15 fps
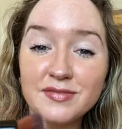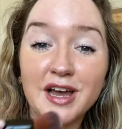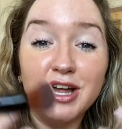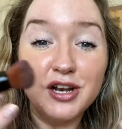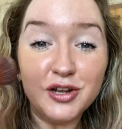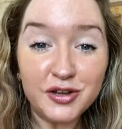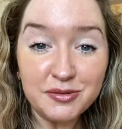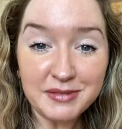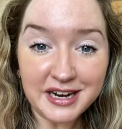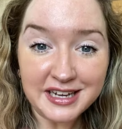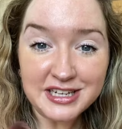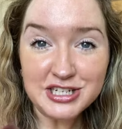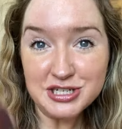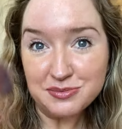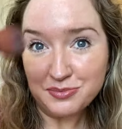
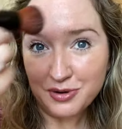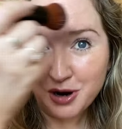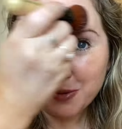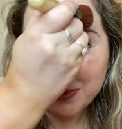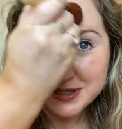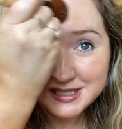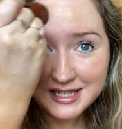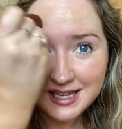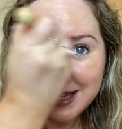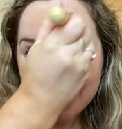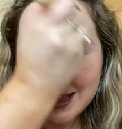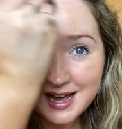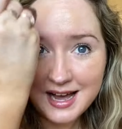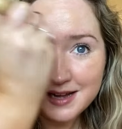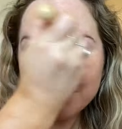illumination property in
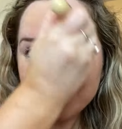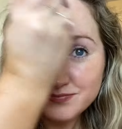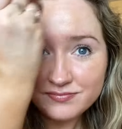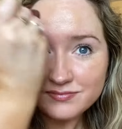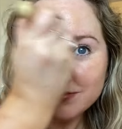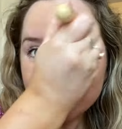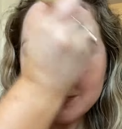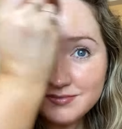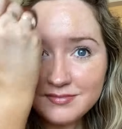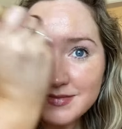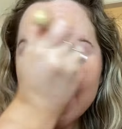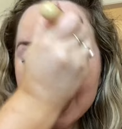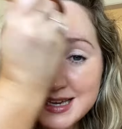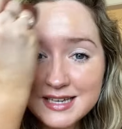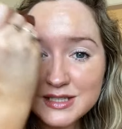that
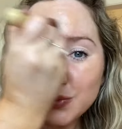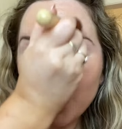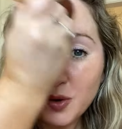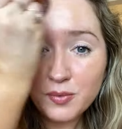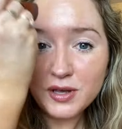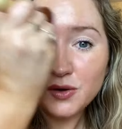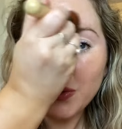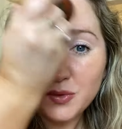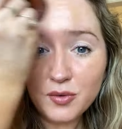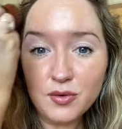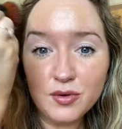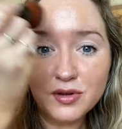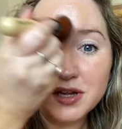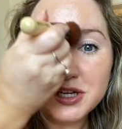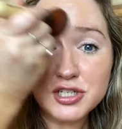is what we
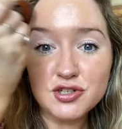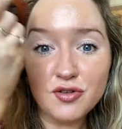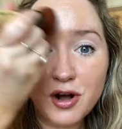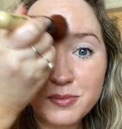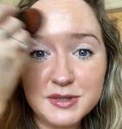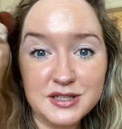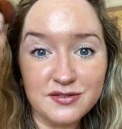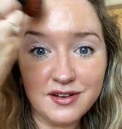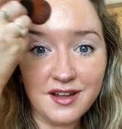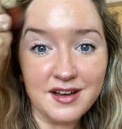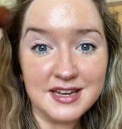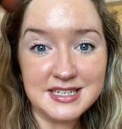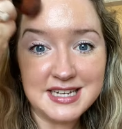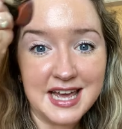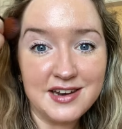call a drops of
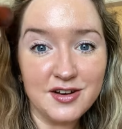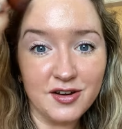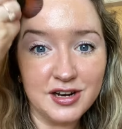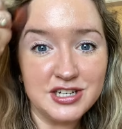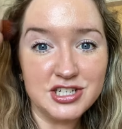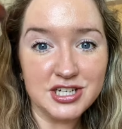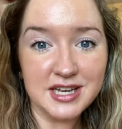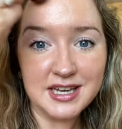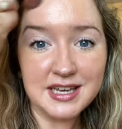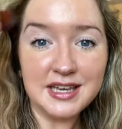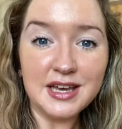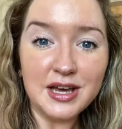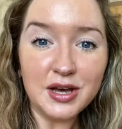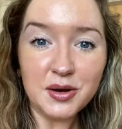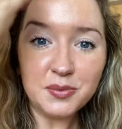light technology,
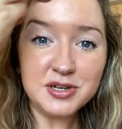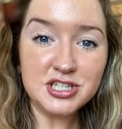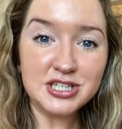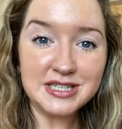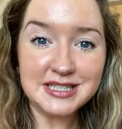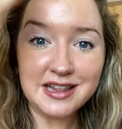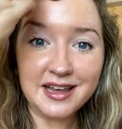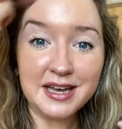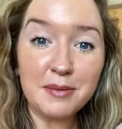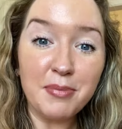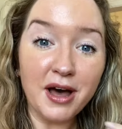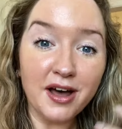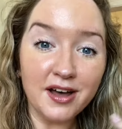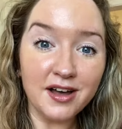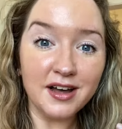which is like a
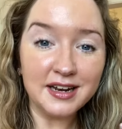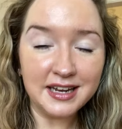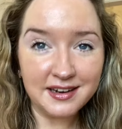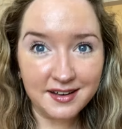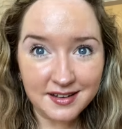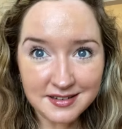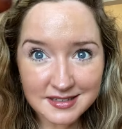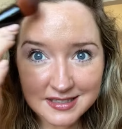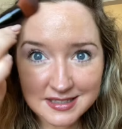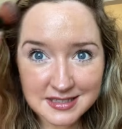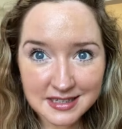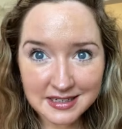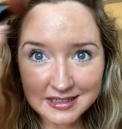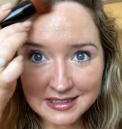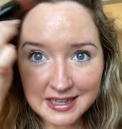pearliness.
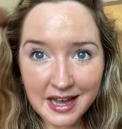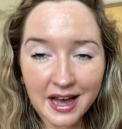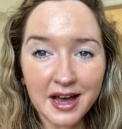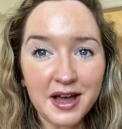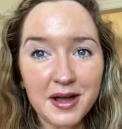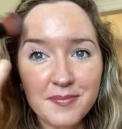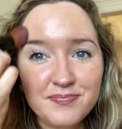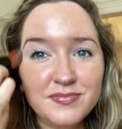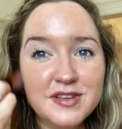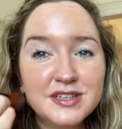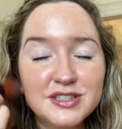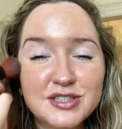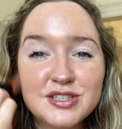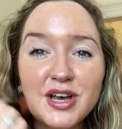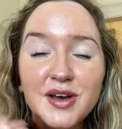
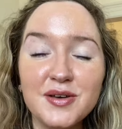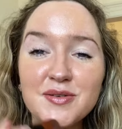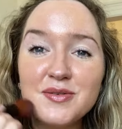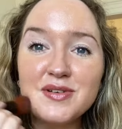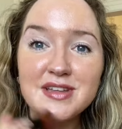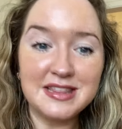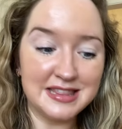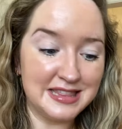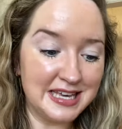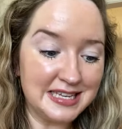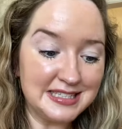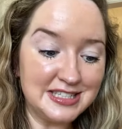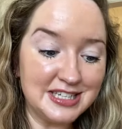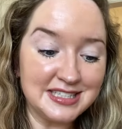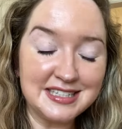So
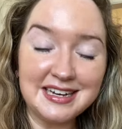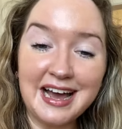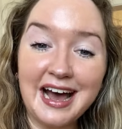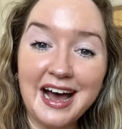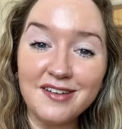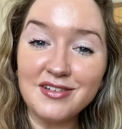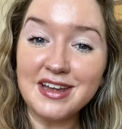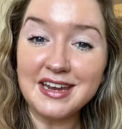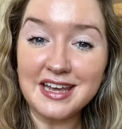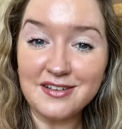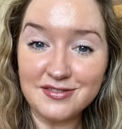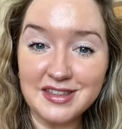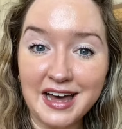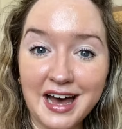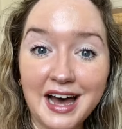this doesn't have any
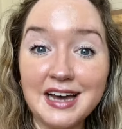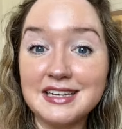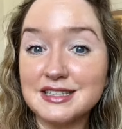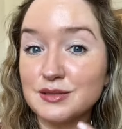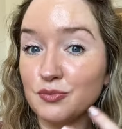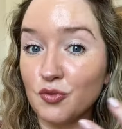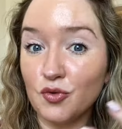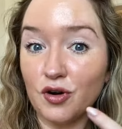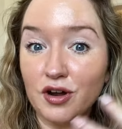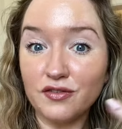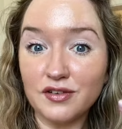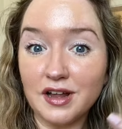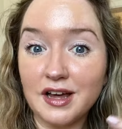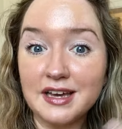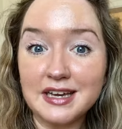of that. It's more of
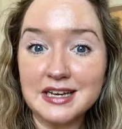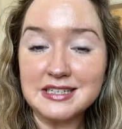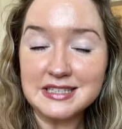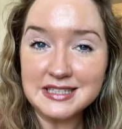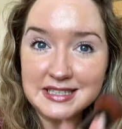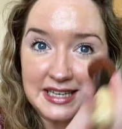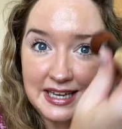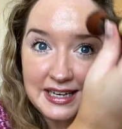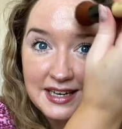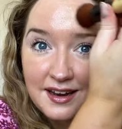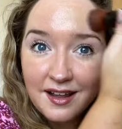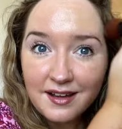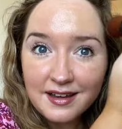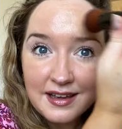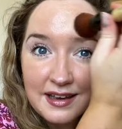like a
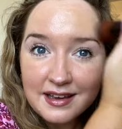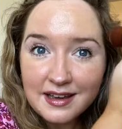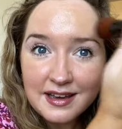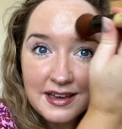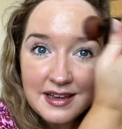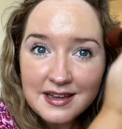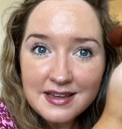skin-like,